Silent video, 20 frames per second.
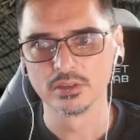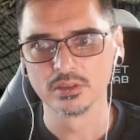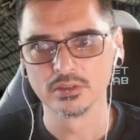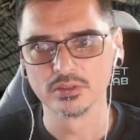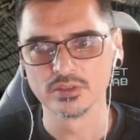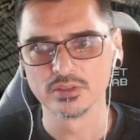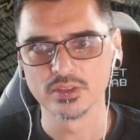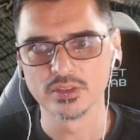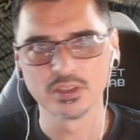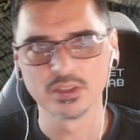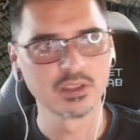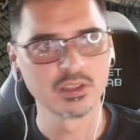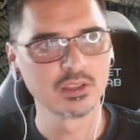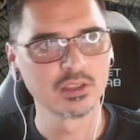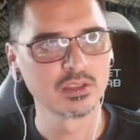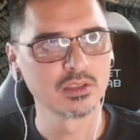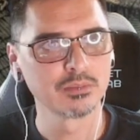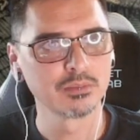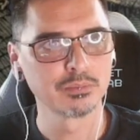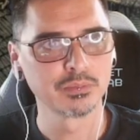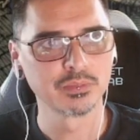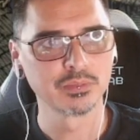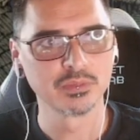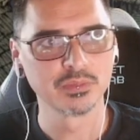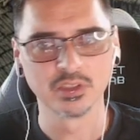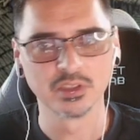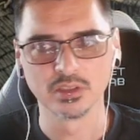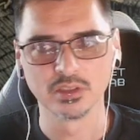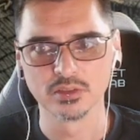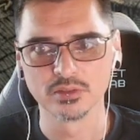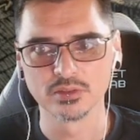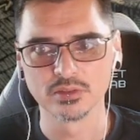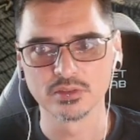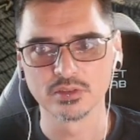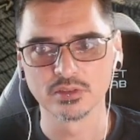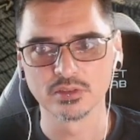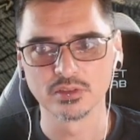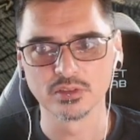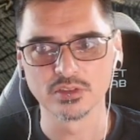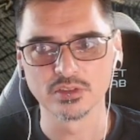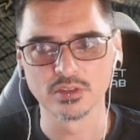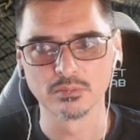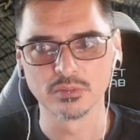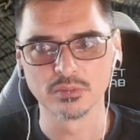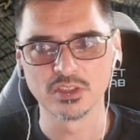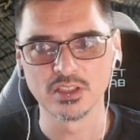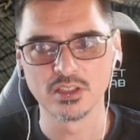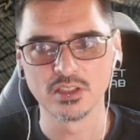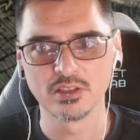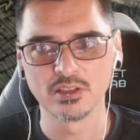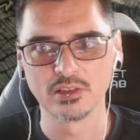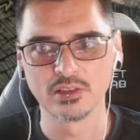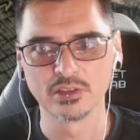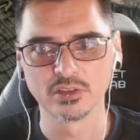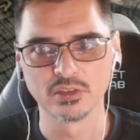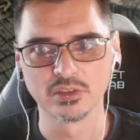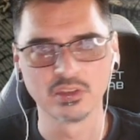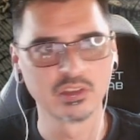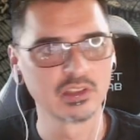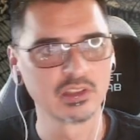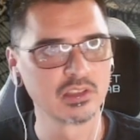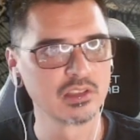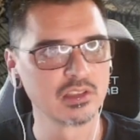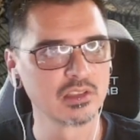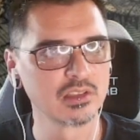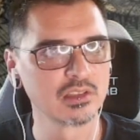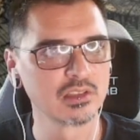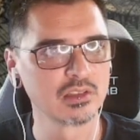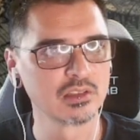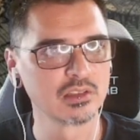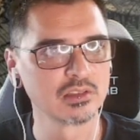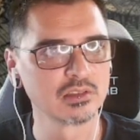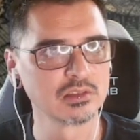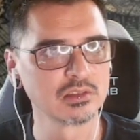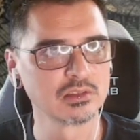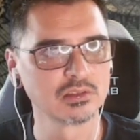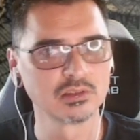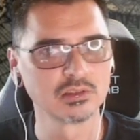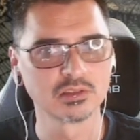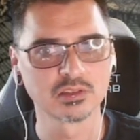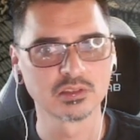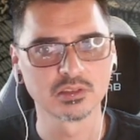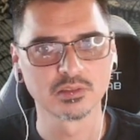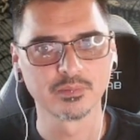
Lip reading: goes up, and then it's got some teeth looking things.